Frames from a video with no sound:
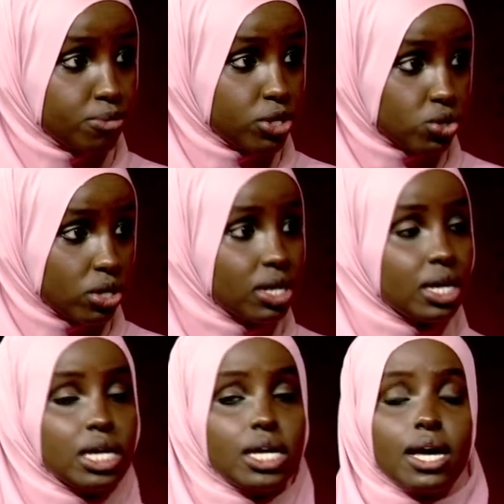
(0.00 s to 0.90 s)
permission
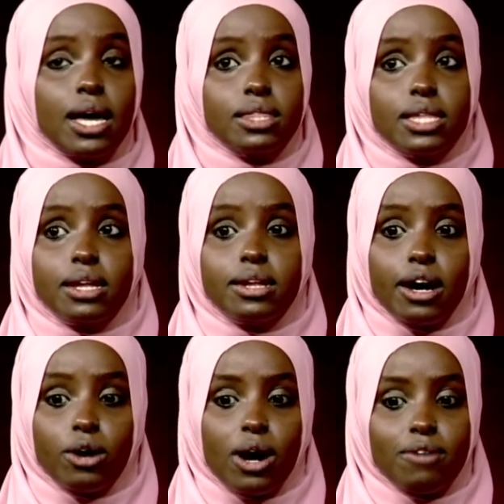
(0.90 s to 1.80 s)
mm -hmm. and then
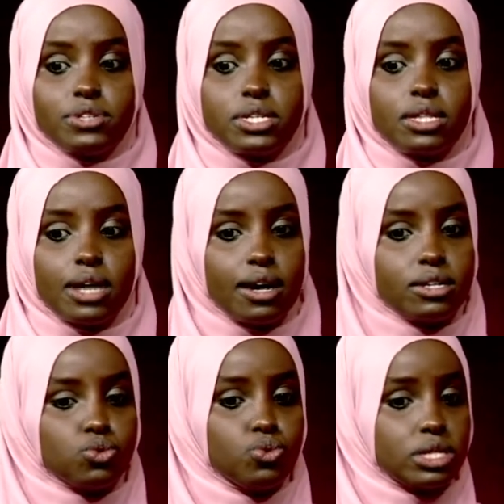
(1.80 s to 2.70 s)
now after
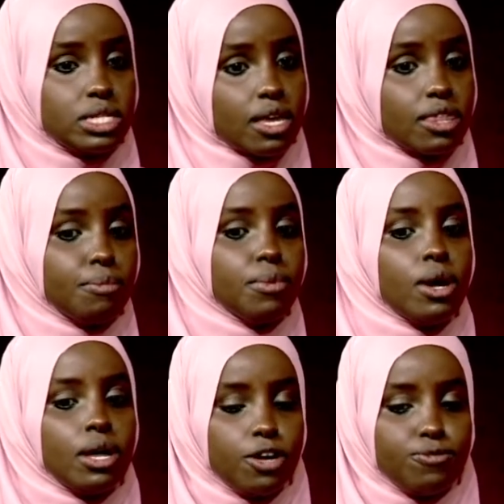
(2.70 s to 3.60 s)
that we take them
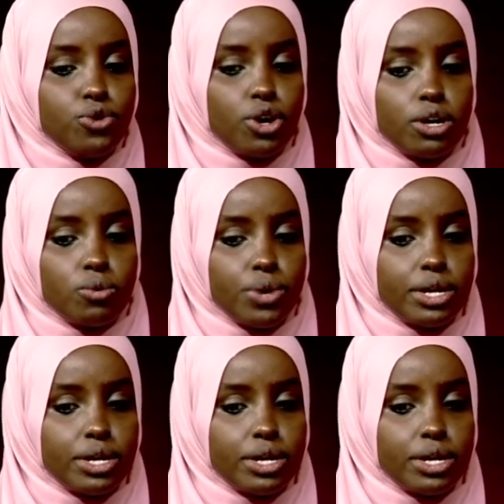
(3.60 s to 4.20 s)
if you're